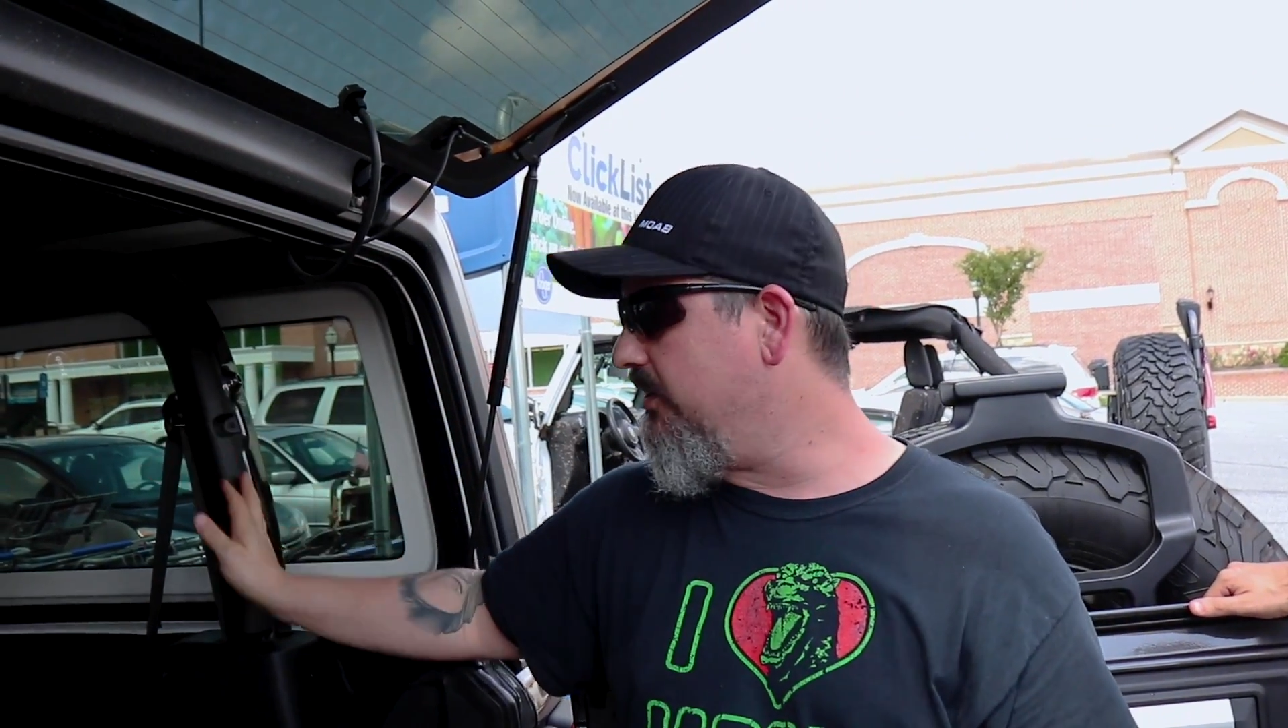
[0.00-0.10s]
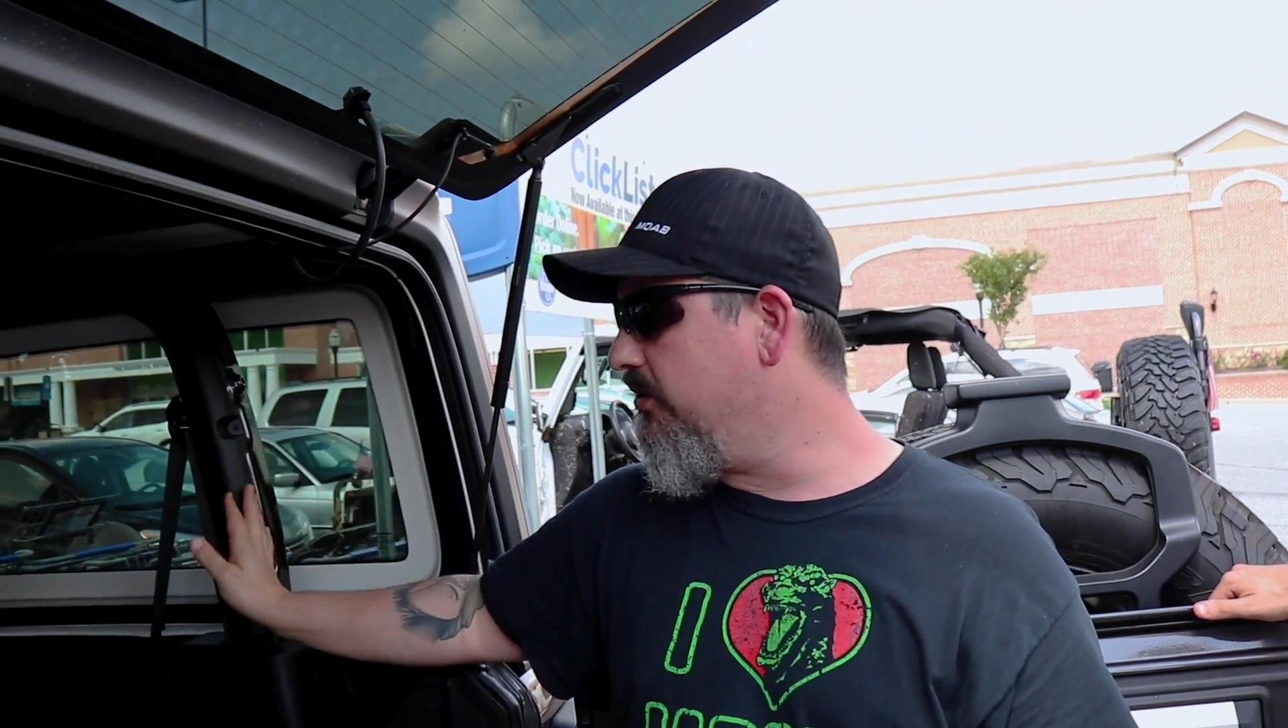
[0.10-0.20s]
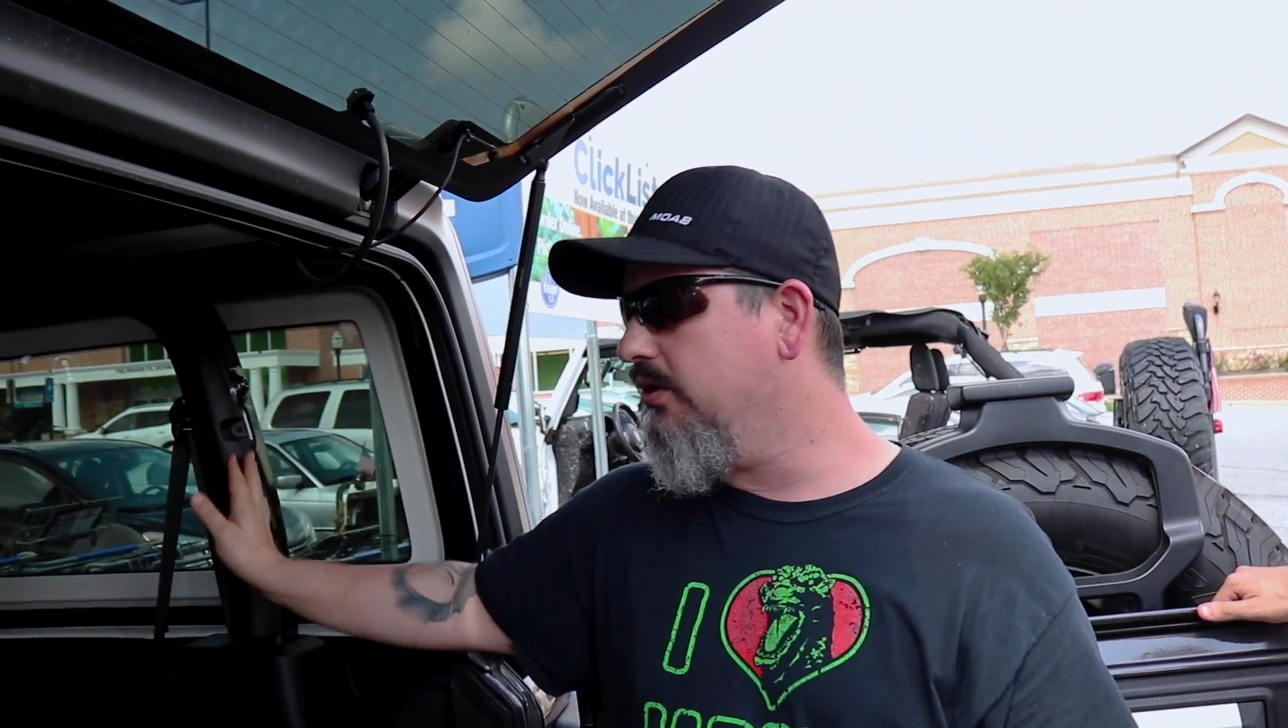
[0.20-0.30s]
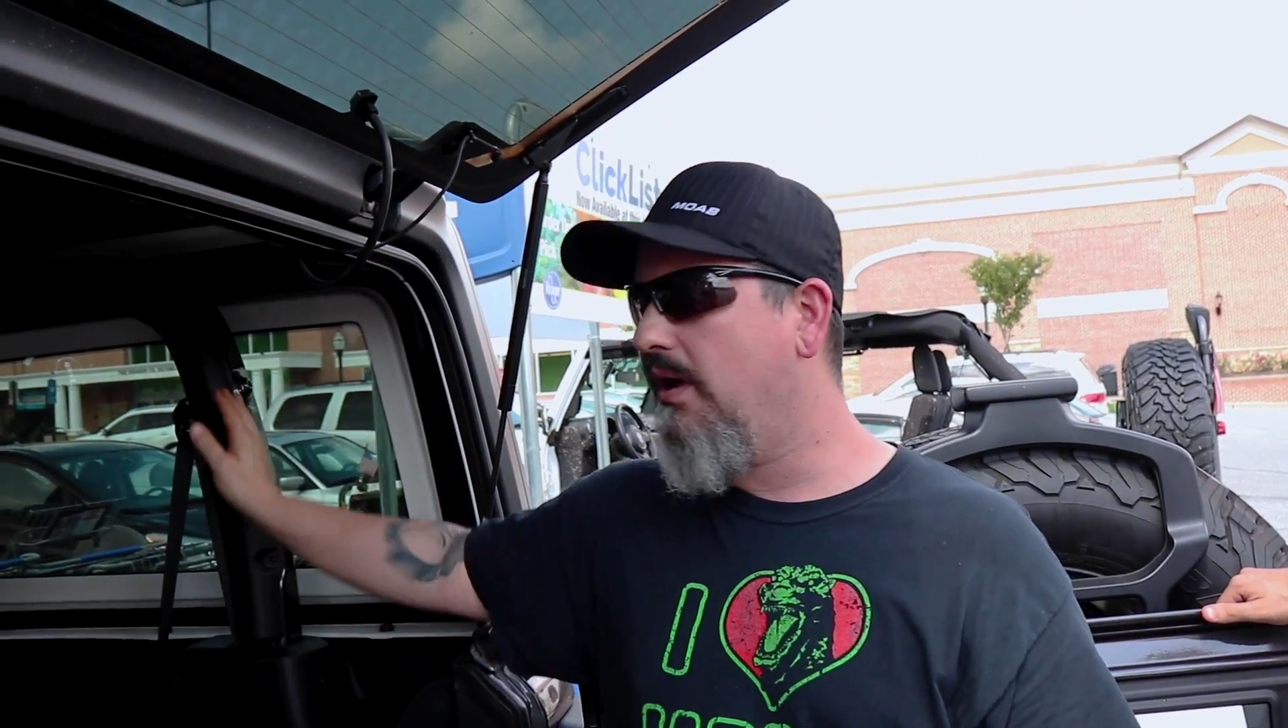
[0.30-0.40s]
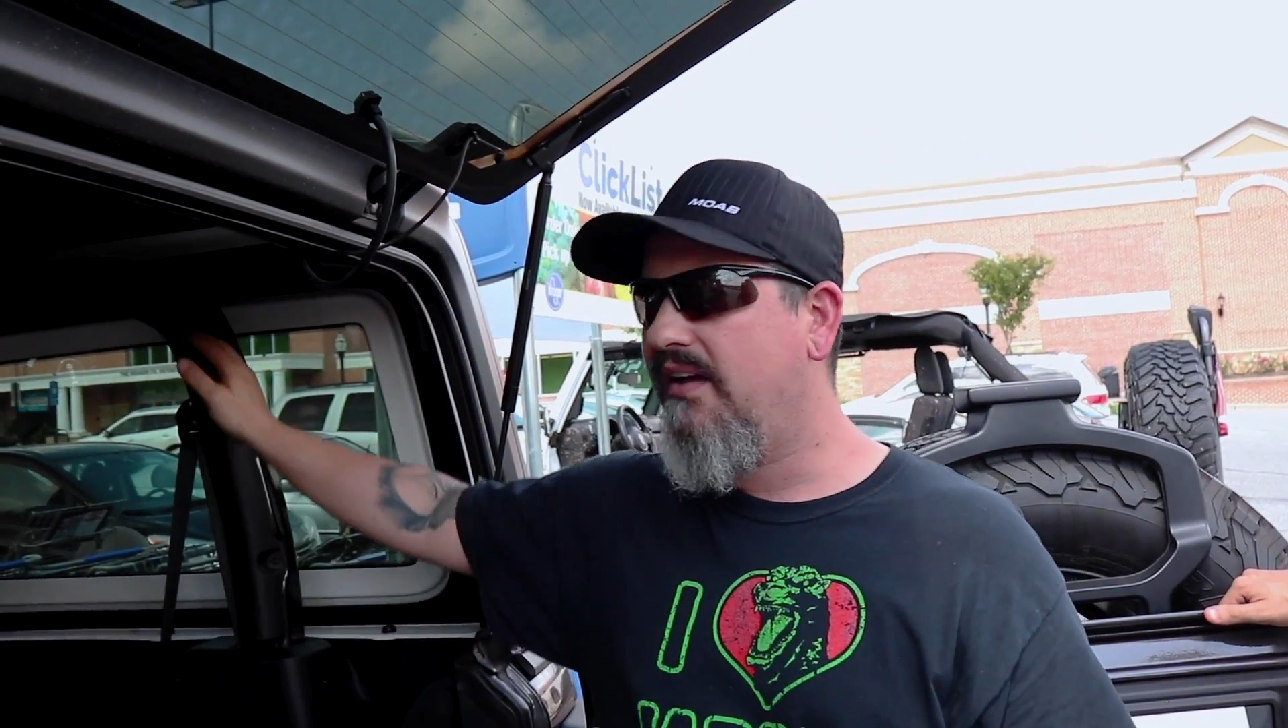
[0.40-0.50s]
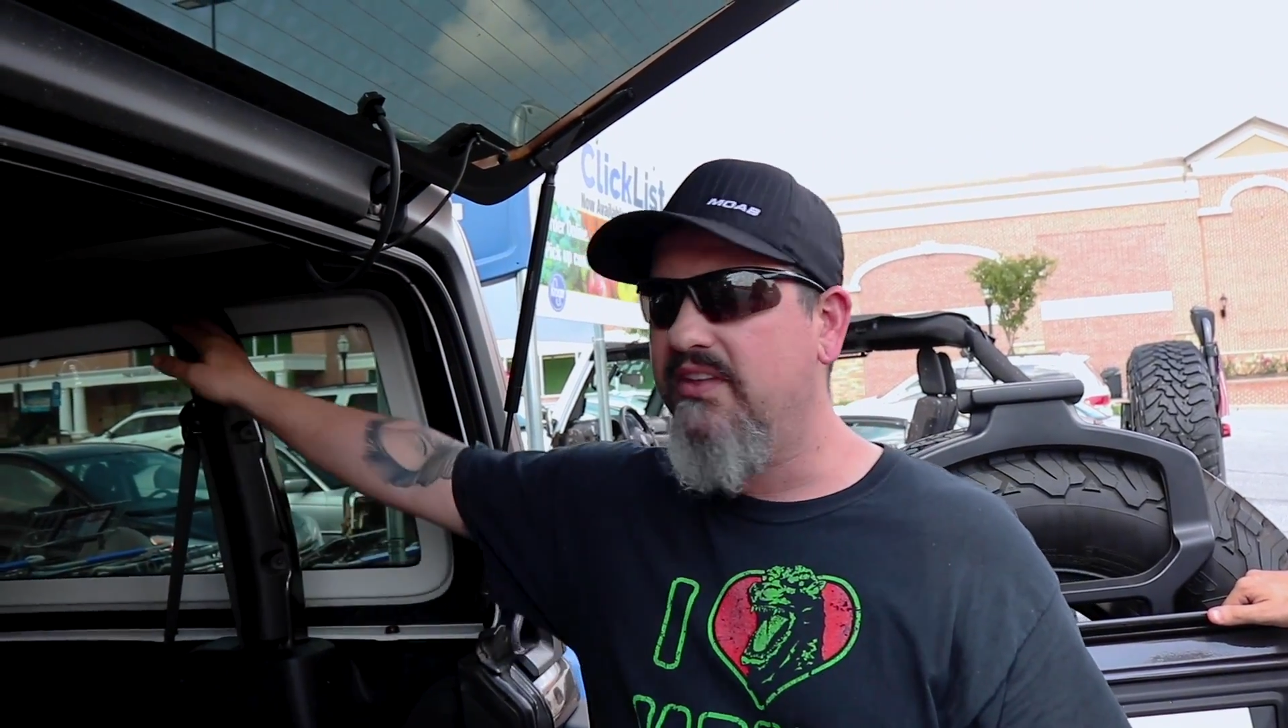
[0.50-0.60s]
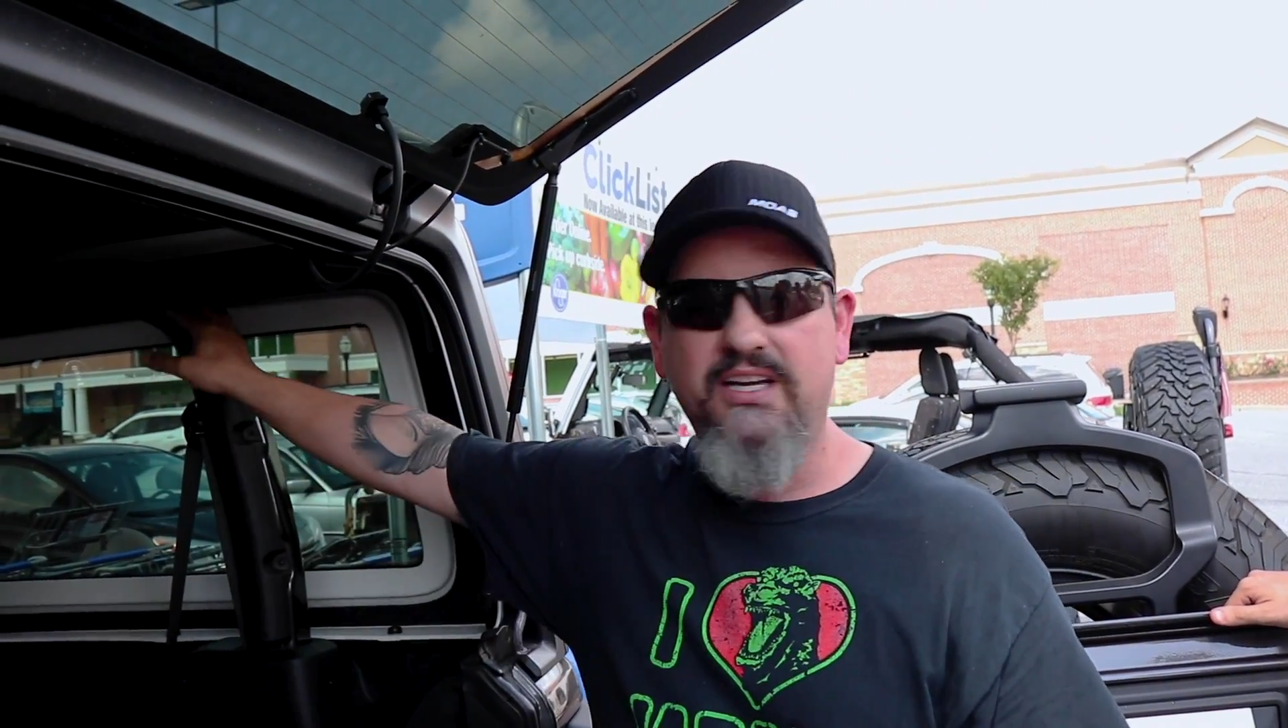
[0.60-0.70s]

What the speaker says: And you do have